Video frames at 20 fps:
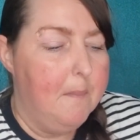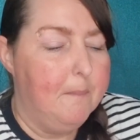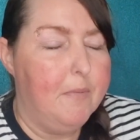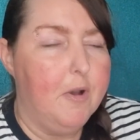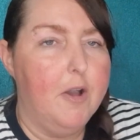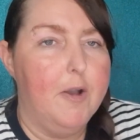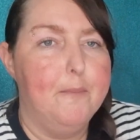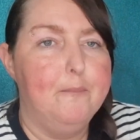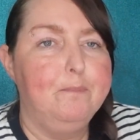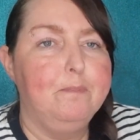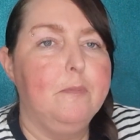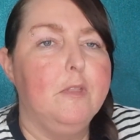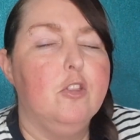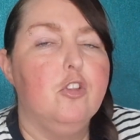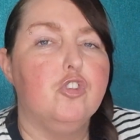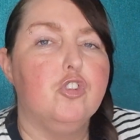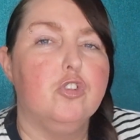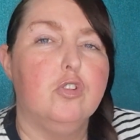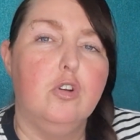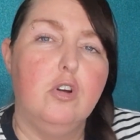but
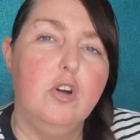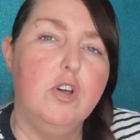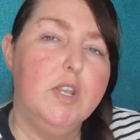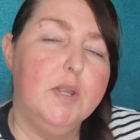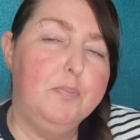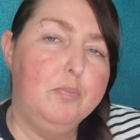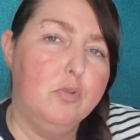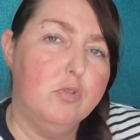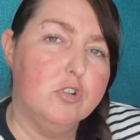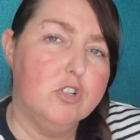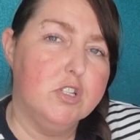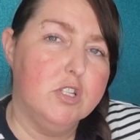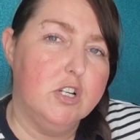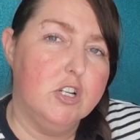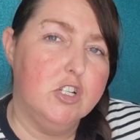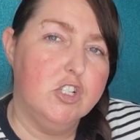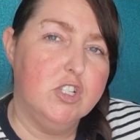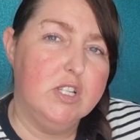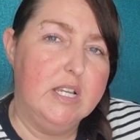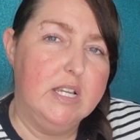there's a lot of reports
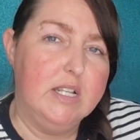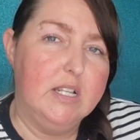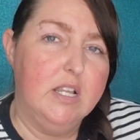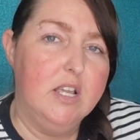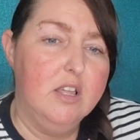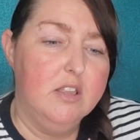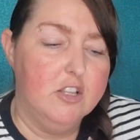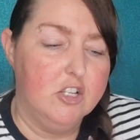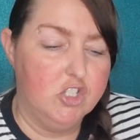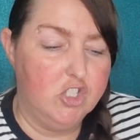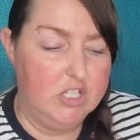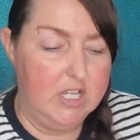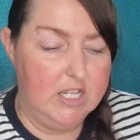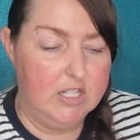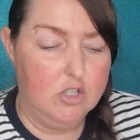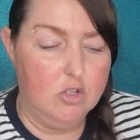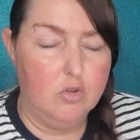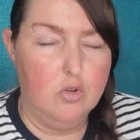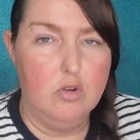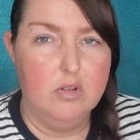that are saying that she
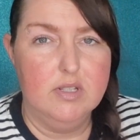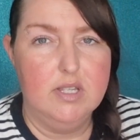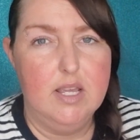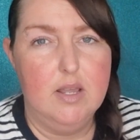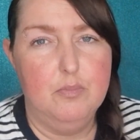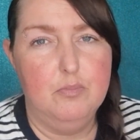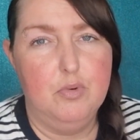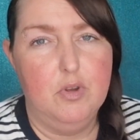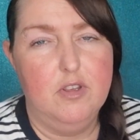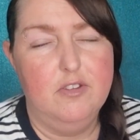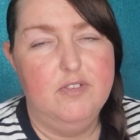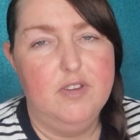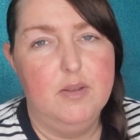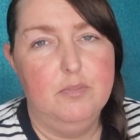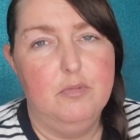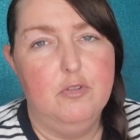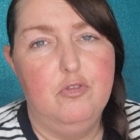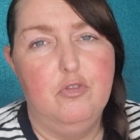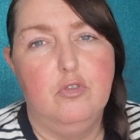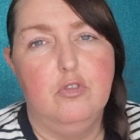had a long-term
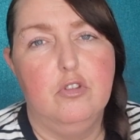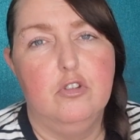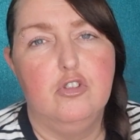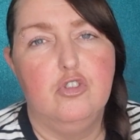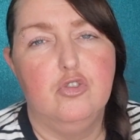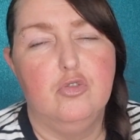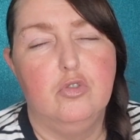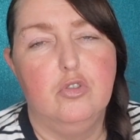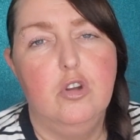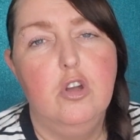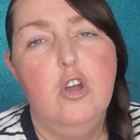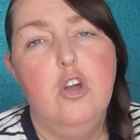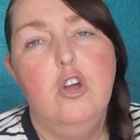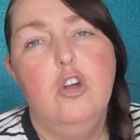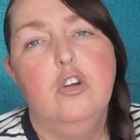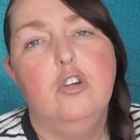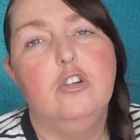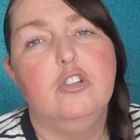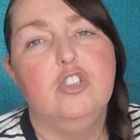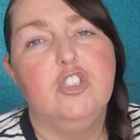boyfriend before the show,
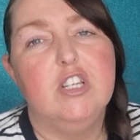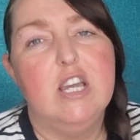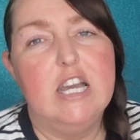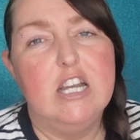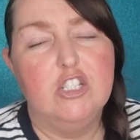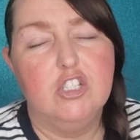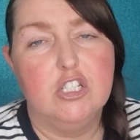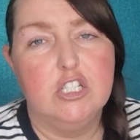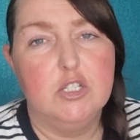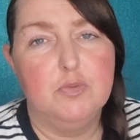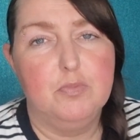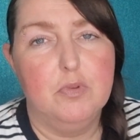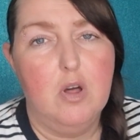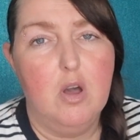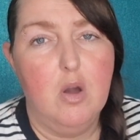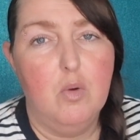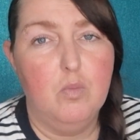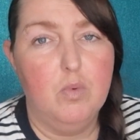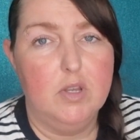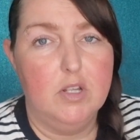who she actually
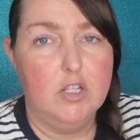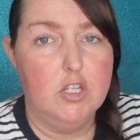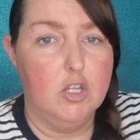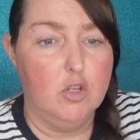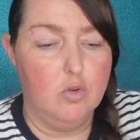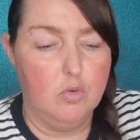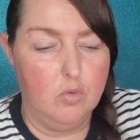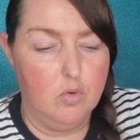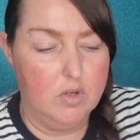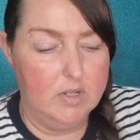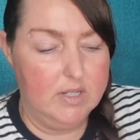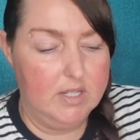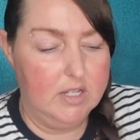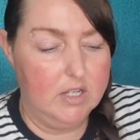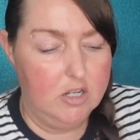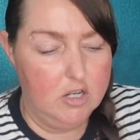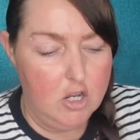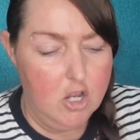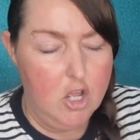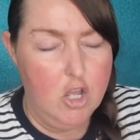split up with to go on
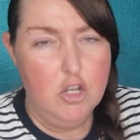here.